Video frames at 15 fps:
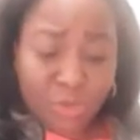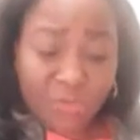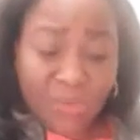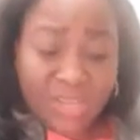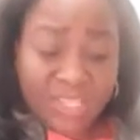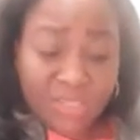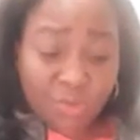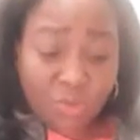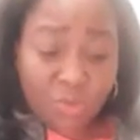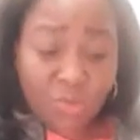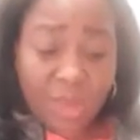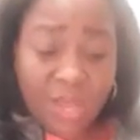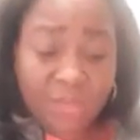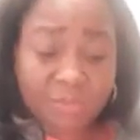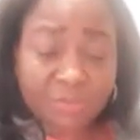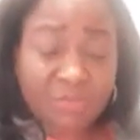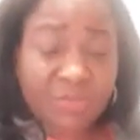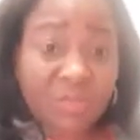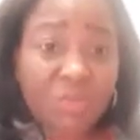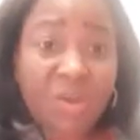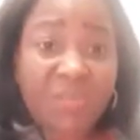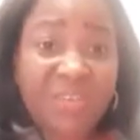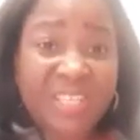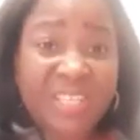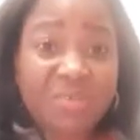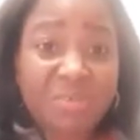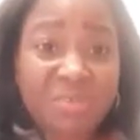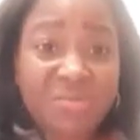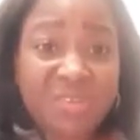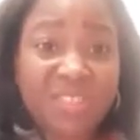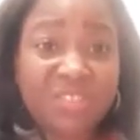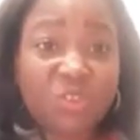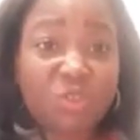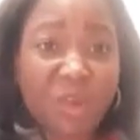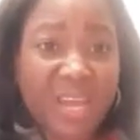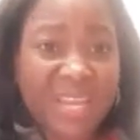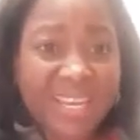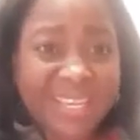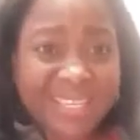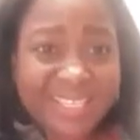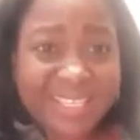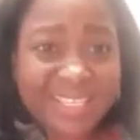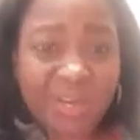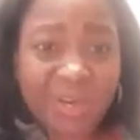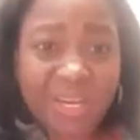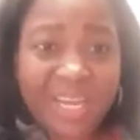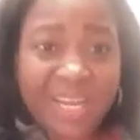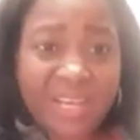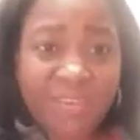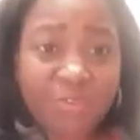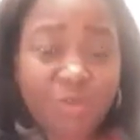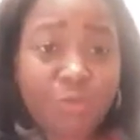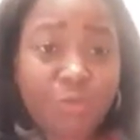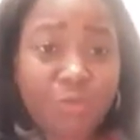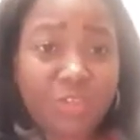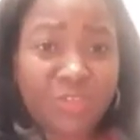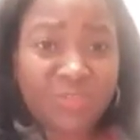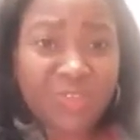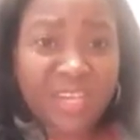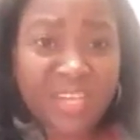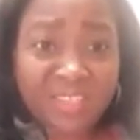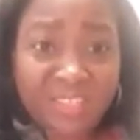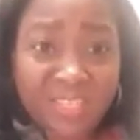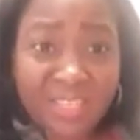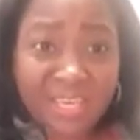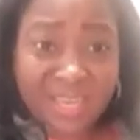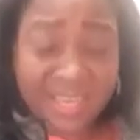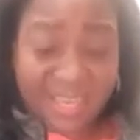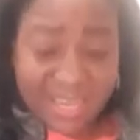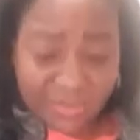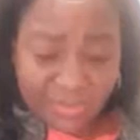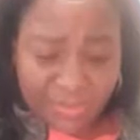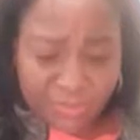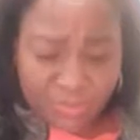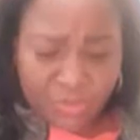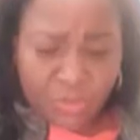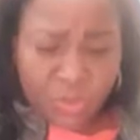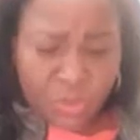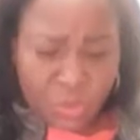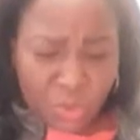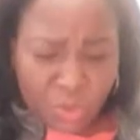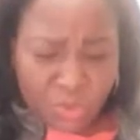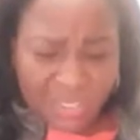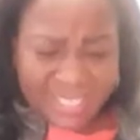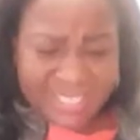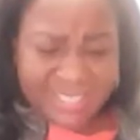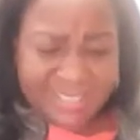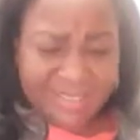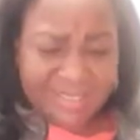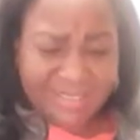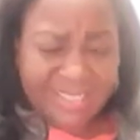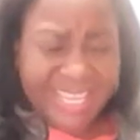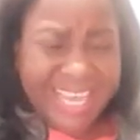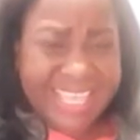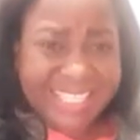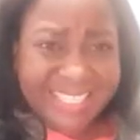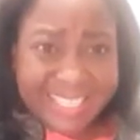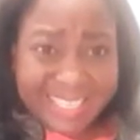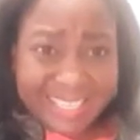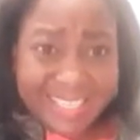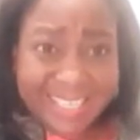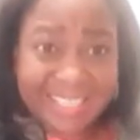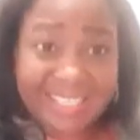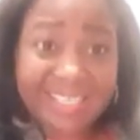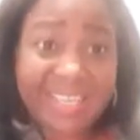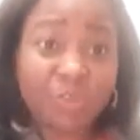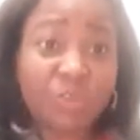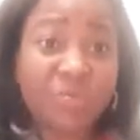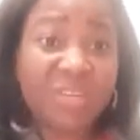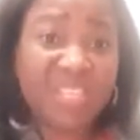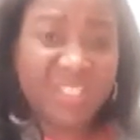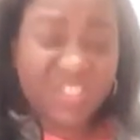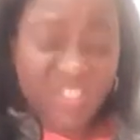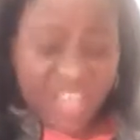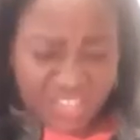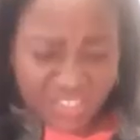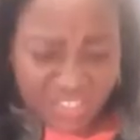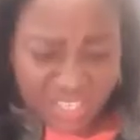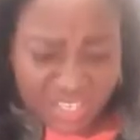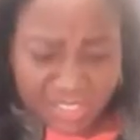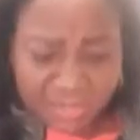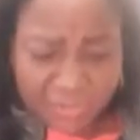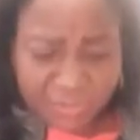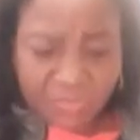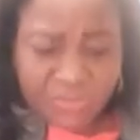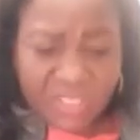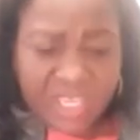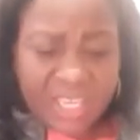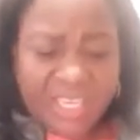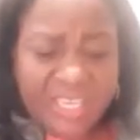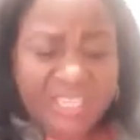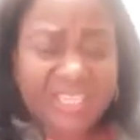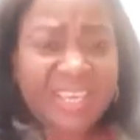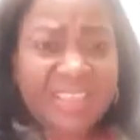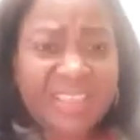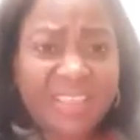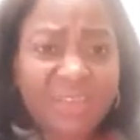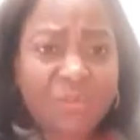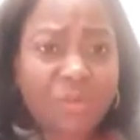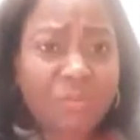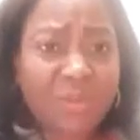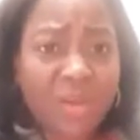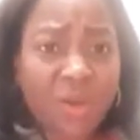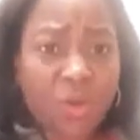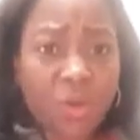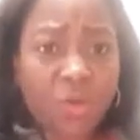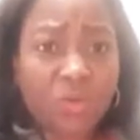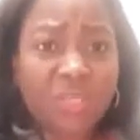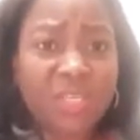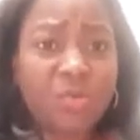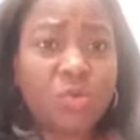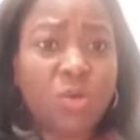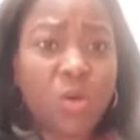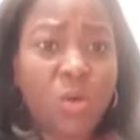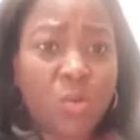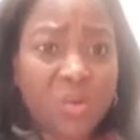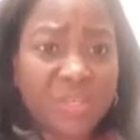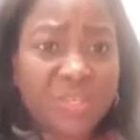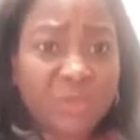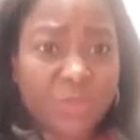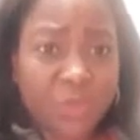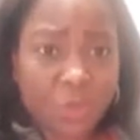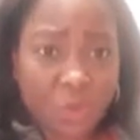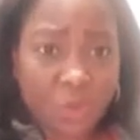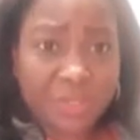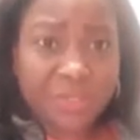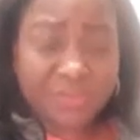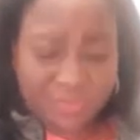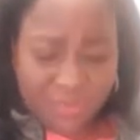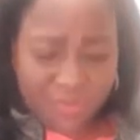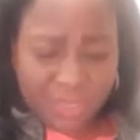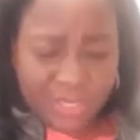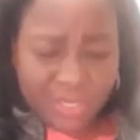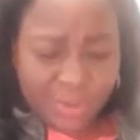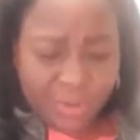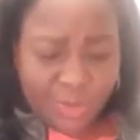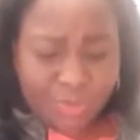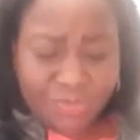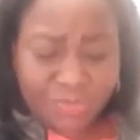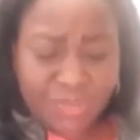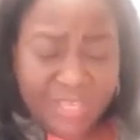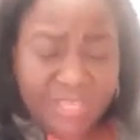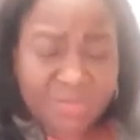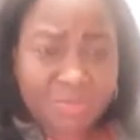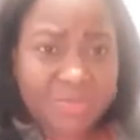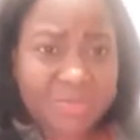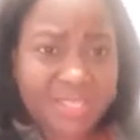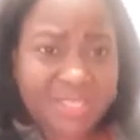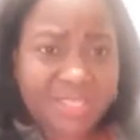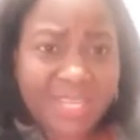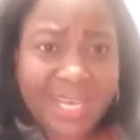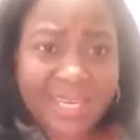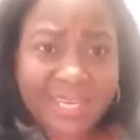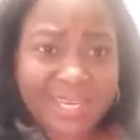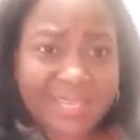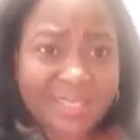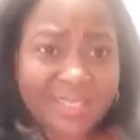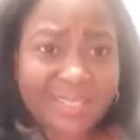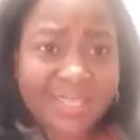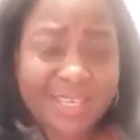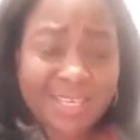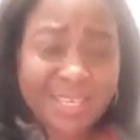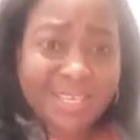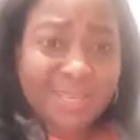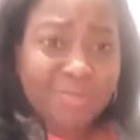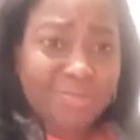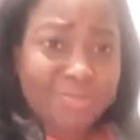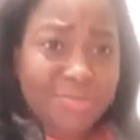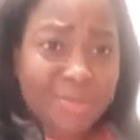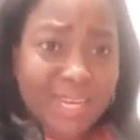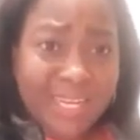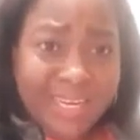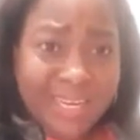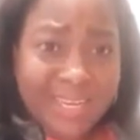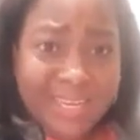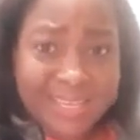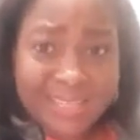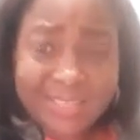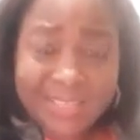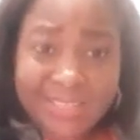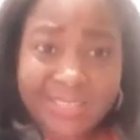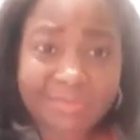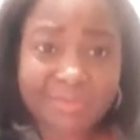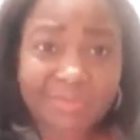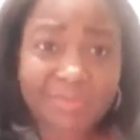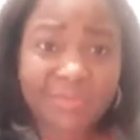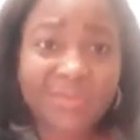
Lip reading: of us who have experienced dryness in our lives, unfruitfulness in our lives. God is changing that. He has already changed it. And he's saying that from now on, there will always be joy. Okay, so if you've experienced sadness, brokenness, and